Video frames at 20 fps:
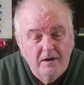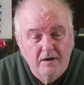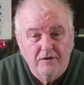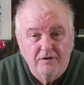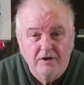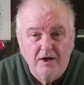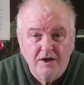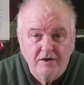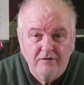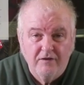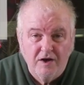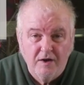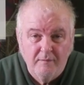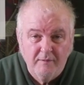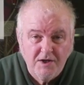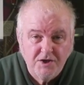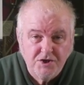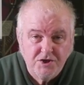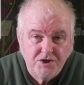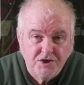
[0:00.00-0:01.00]
Thank you very
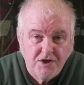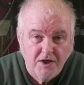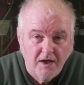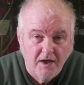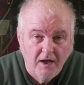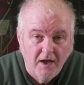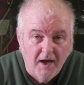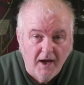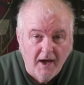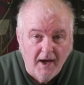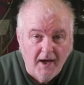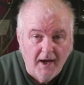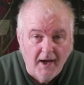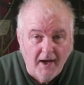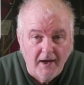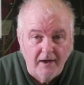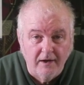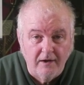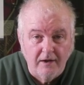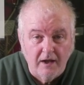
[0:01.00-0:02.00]
much,
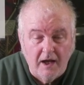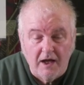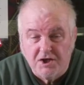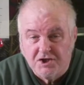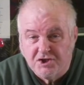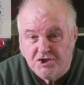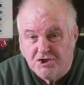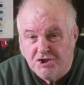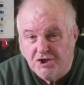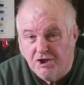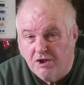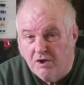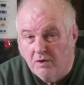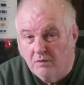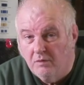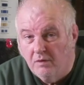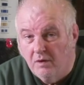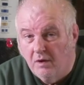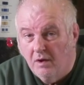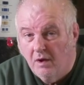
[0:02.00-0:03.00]
and I'll see
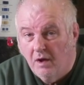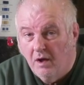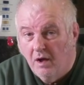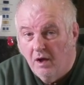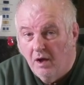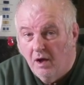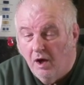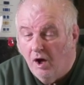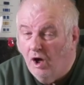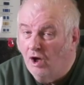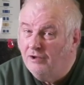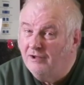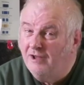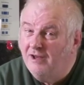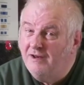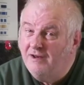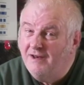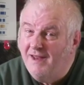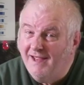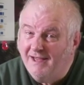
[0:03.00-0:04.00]
you on the
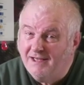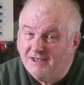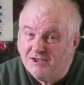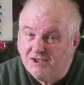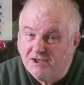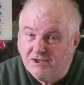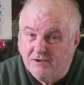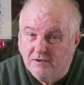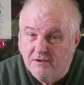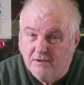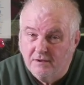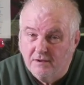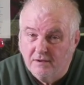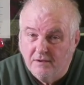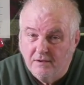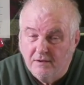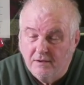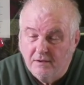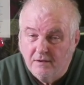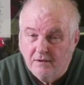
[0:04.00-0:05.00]
next
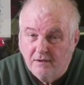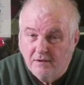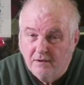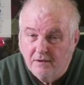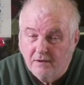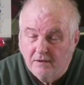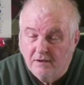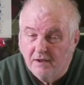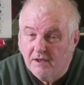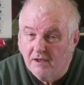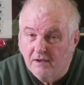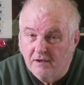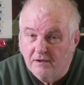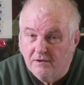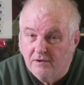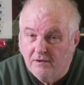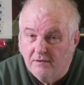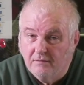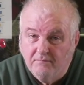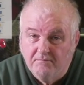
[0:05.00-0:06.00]
little
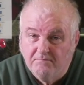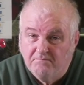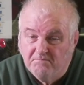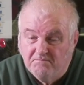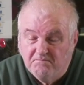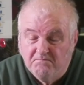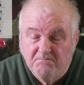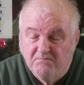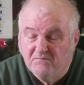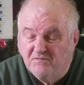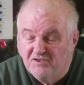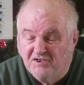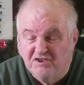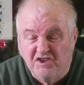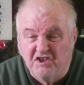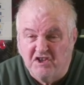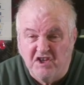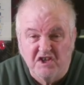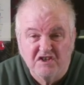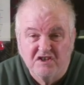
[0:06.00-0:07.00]

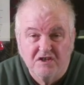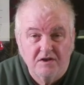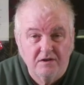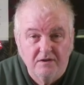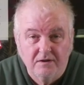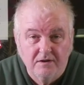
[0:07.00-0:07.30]
ditty